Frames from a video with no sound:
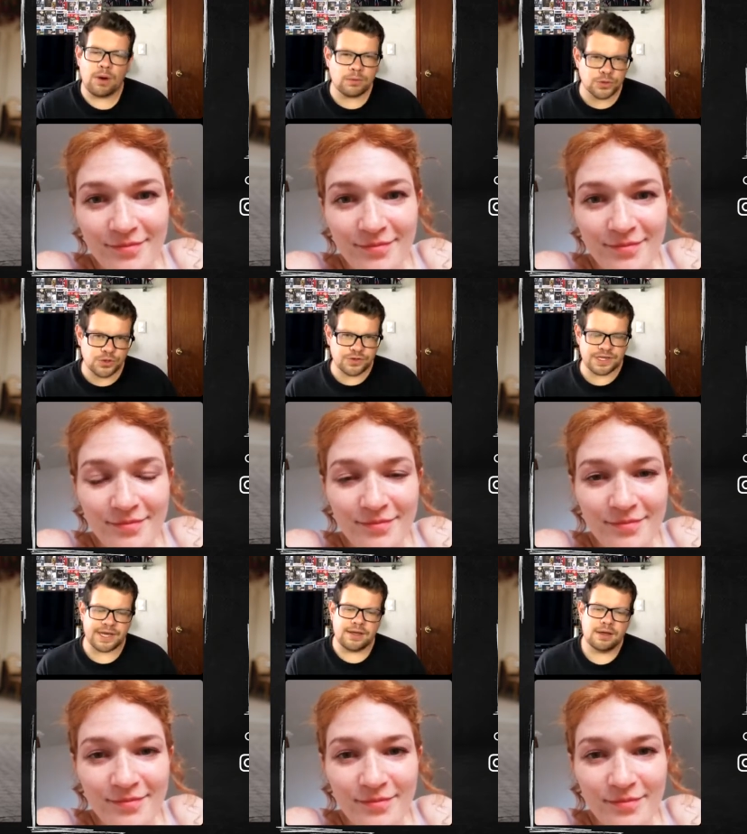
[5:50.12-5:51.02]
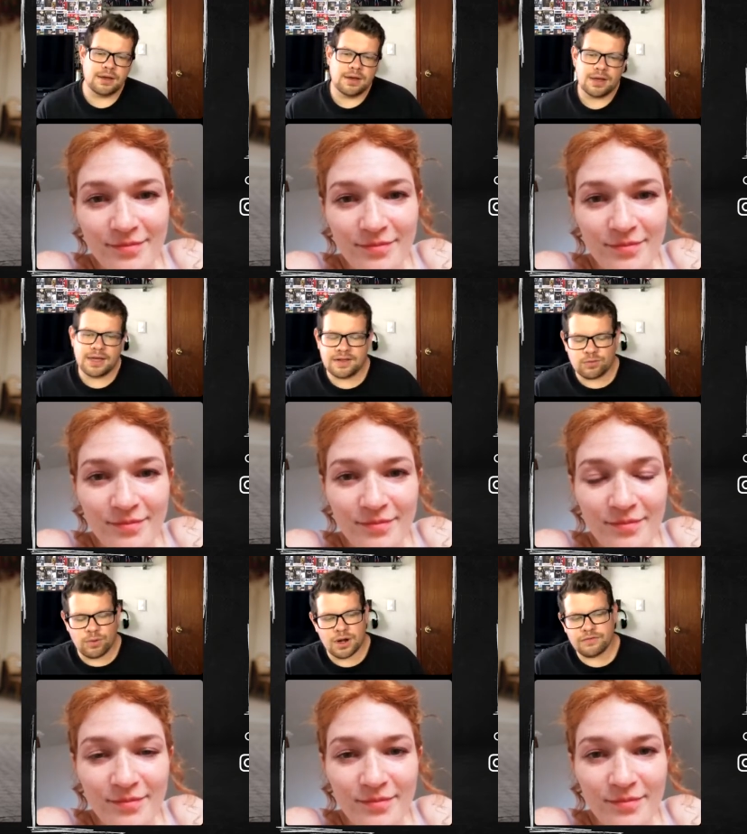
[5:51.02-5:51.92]
Speaker 1: what would you say is
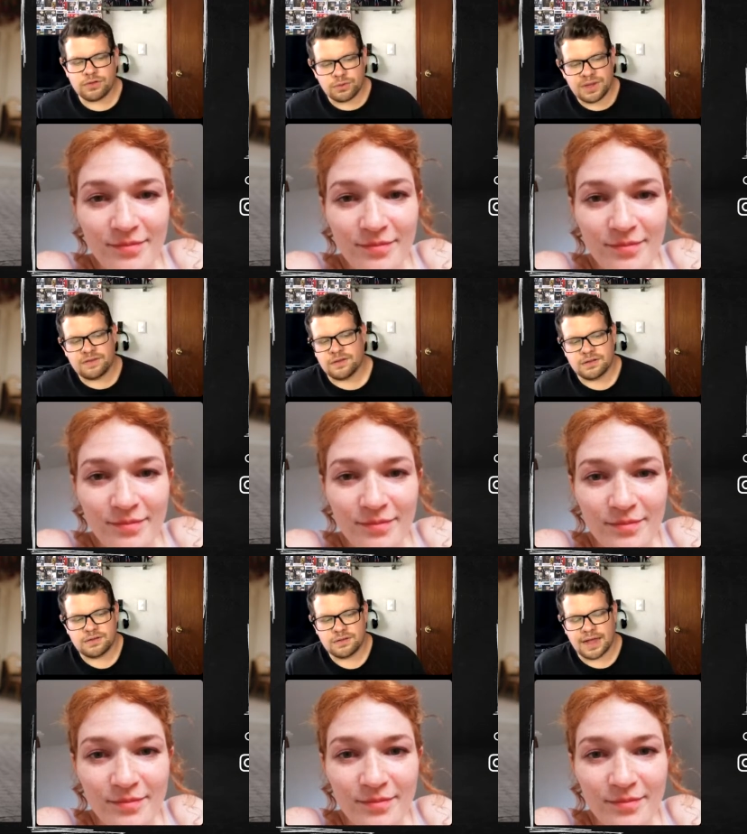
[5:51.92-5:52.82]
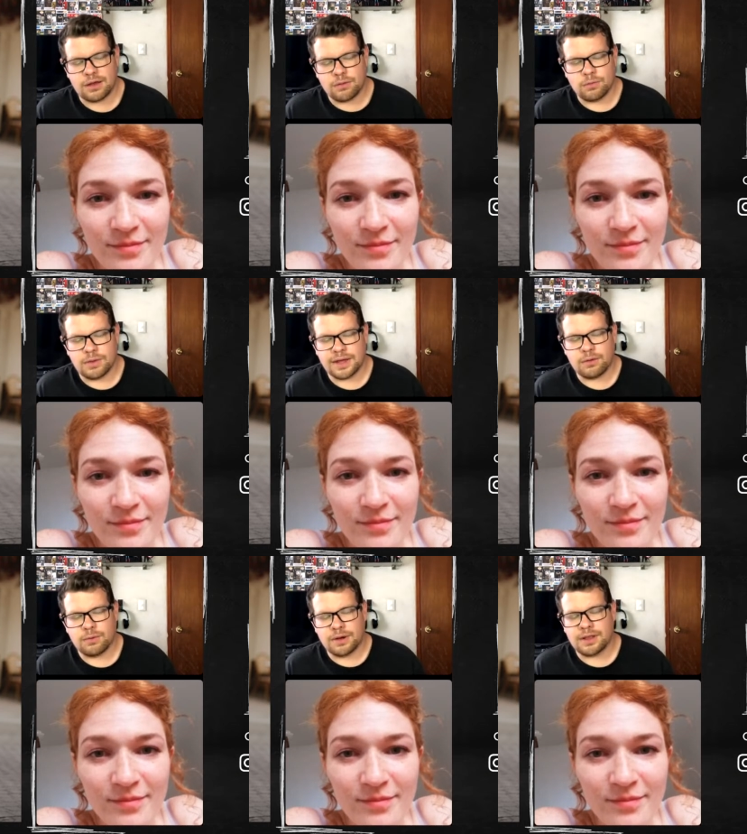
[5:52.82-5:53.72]
one of the reasons? Like
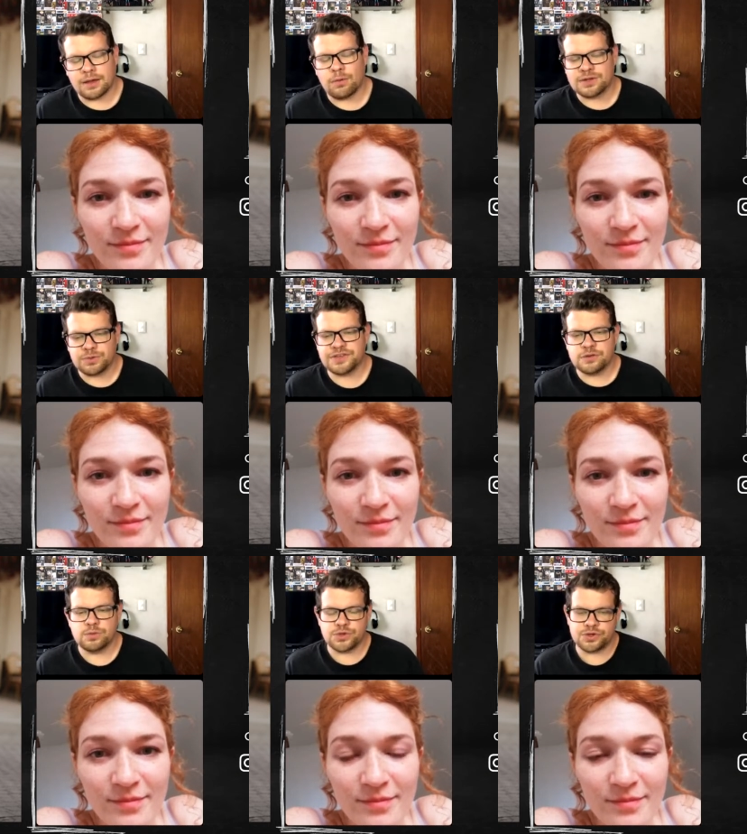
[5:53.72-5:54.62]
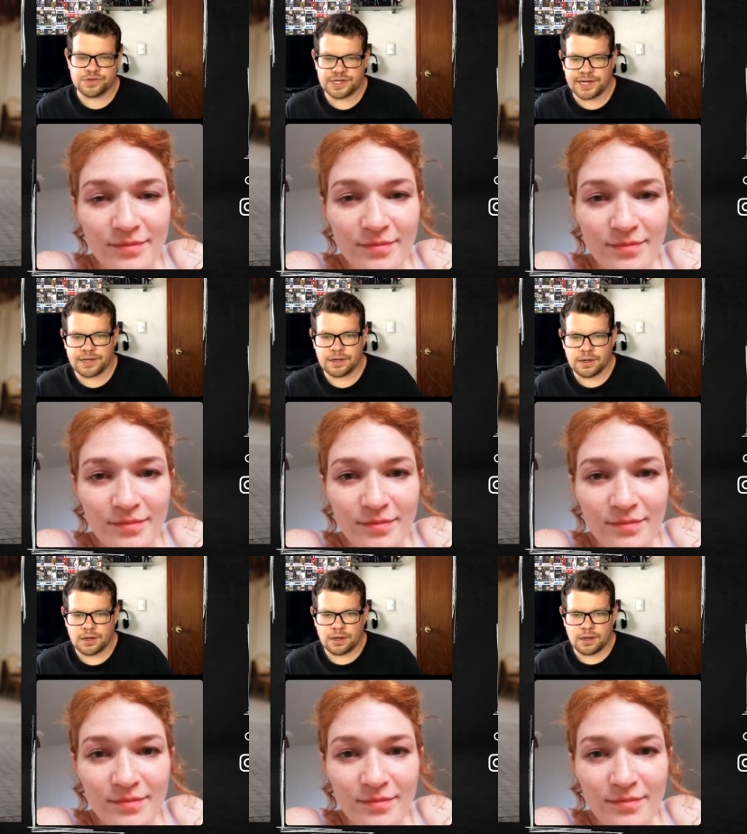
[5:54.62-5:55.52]
like like what reason would you say
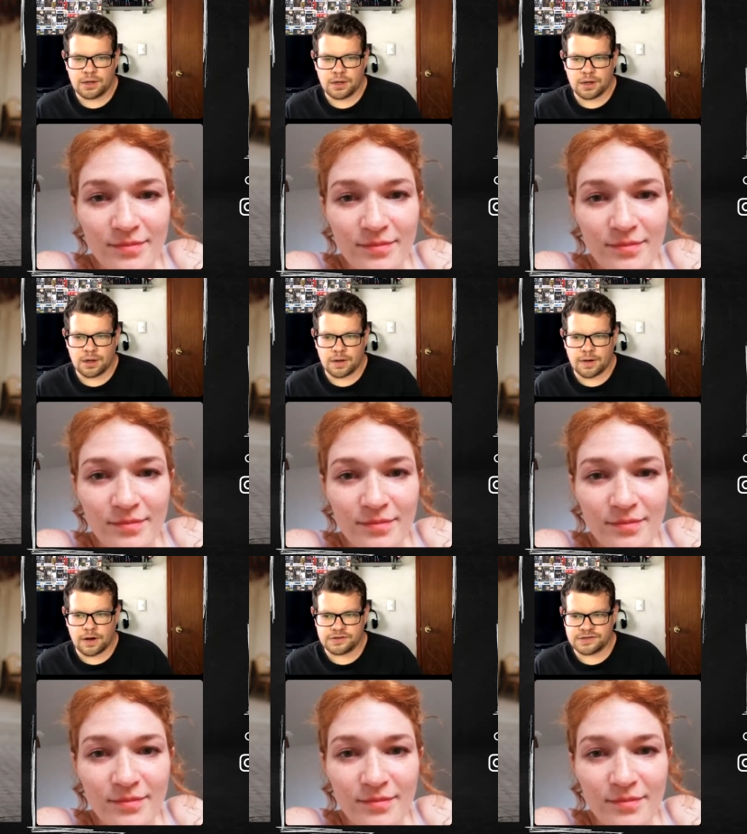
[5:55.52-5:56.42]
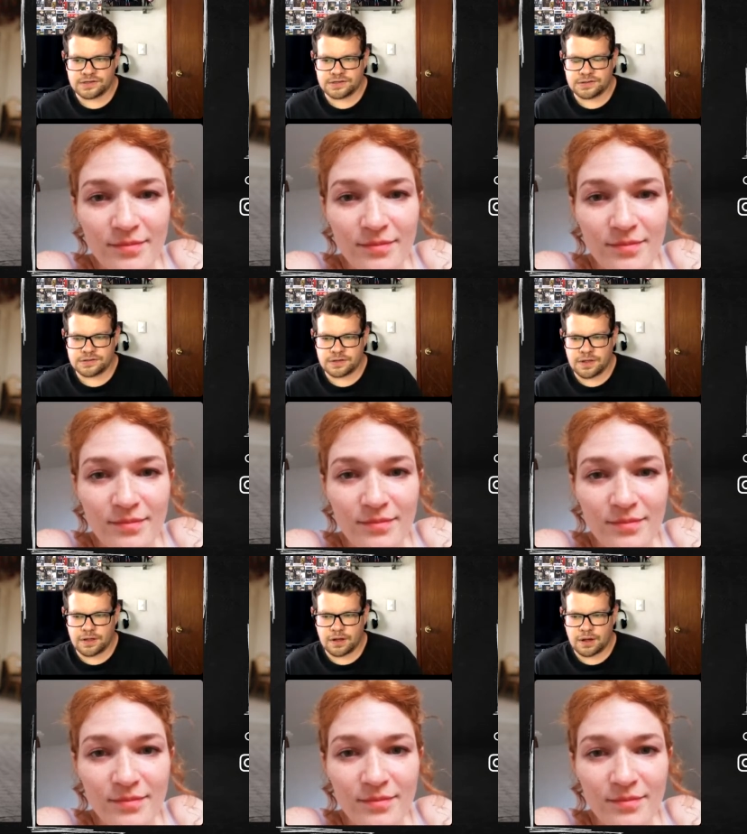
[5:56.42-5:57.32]
causes
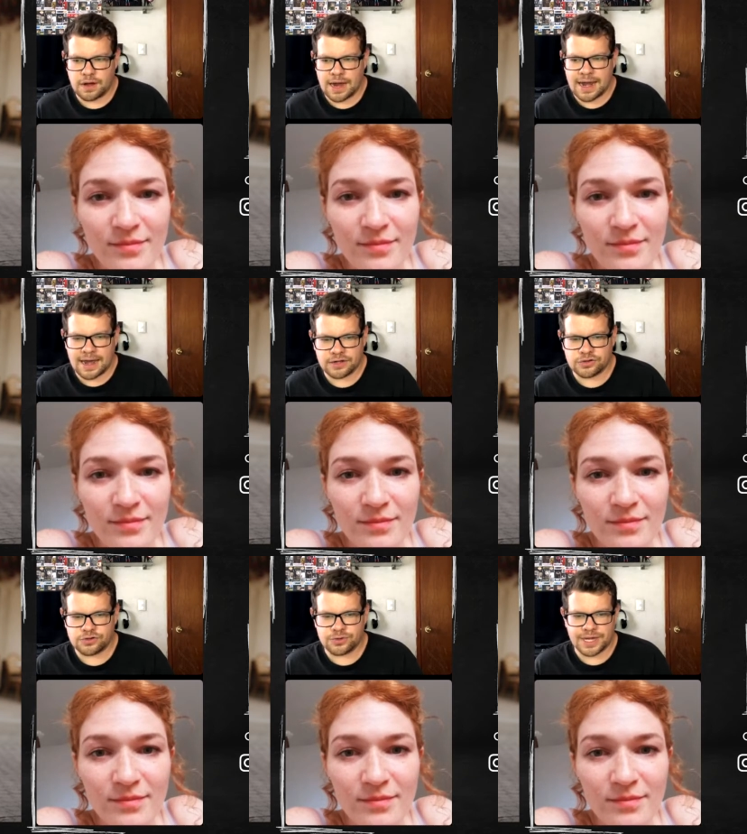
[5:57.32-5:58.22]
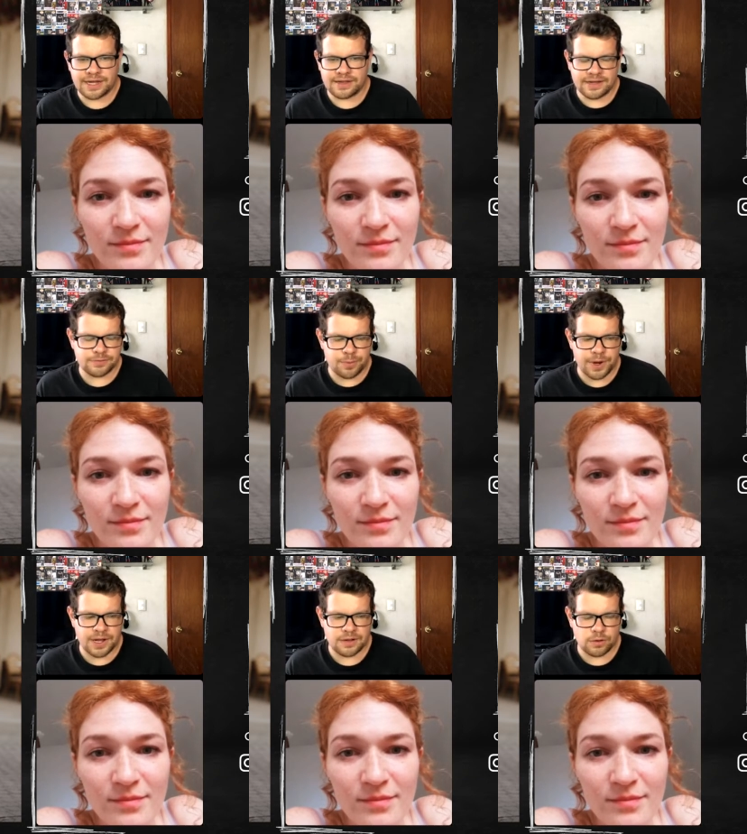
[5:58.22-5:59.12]
an actor to get
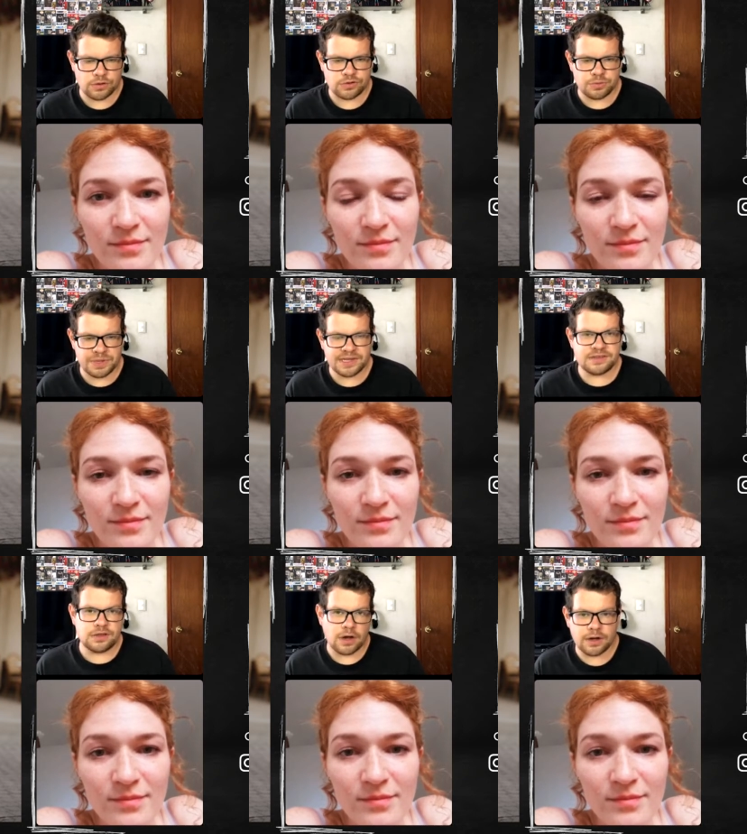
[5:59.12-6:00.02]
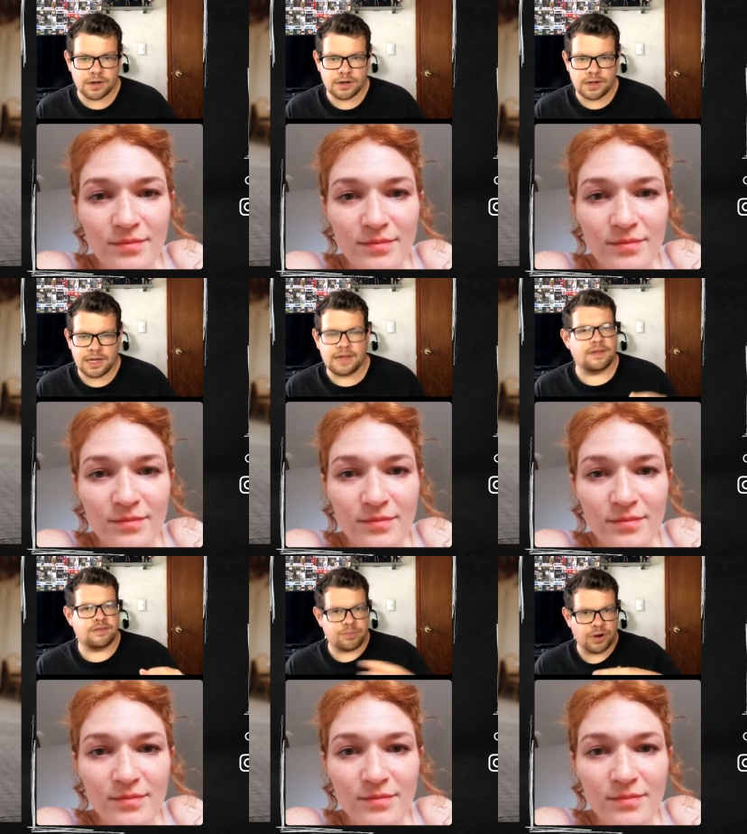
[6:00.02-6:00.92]
desperate or to get stuck
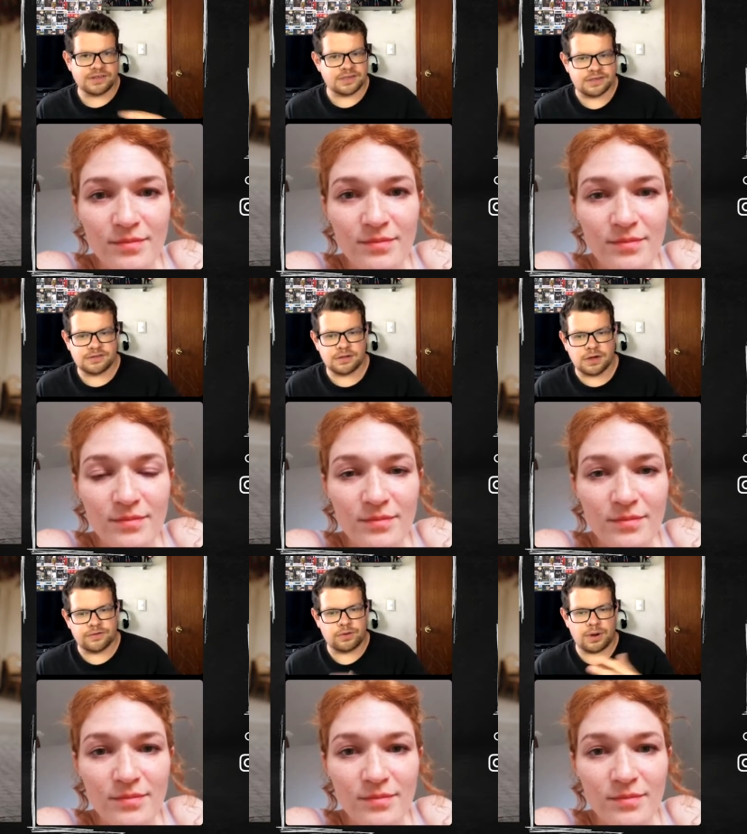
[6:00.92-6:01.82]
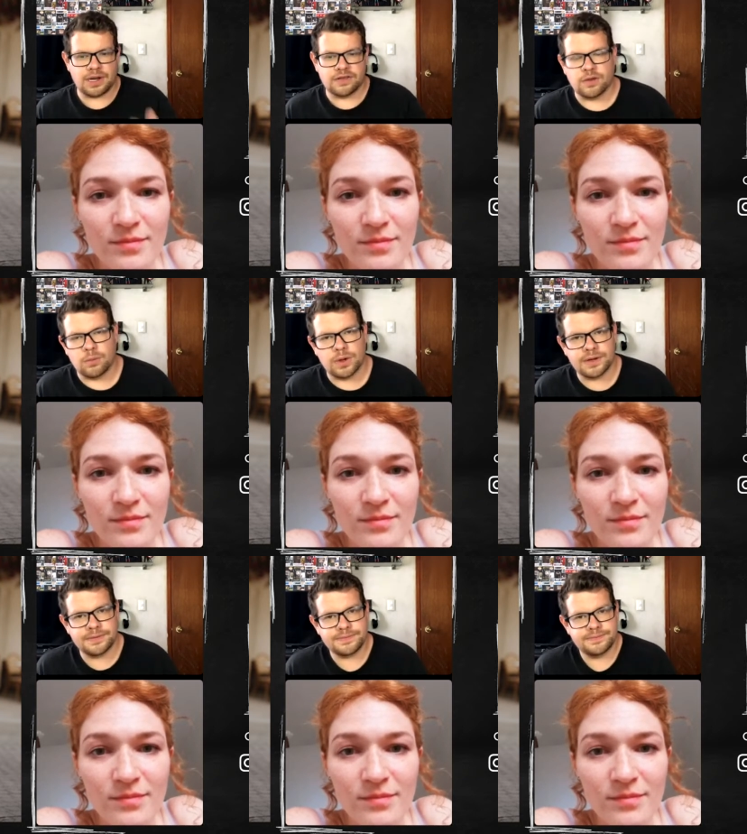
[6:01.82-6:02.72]
in this process of creating something?